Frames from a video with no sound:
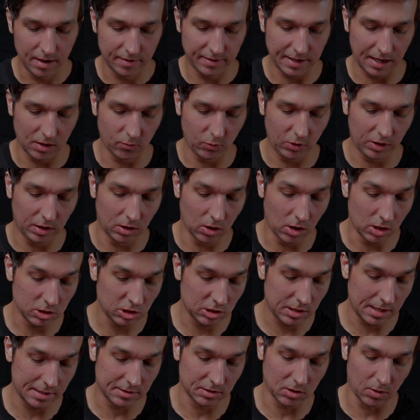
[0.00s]
Then with
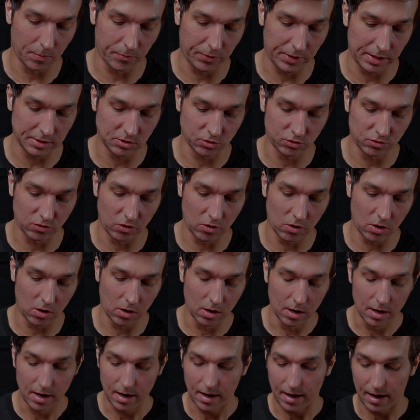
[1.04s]
lossless compressed RAW,
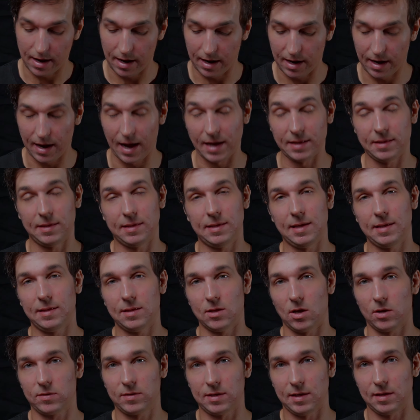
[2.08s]
I did
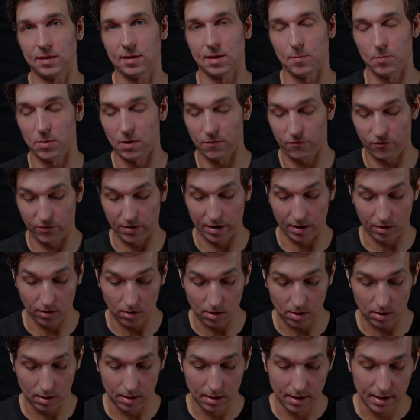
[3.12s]
not hit the buffer at
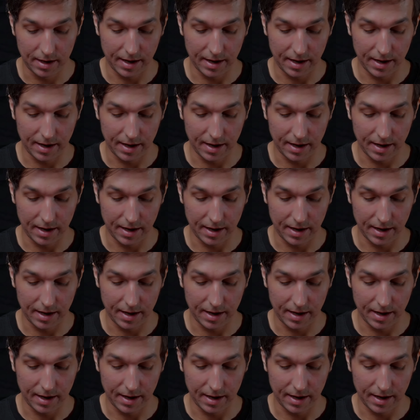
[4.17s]
all.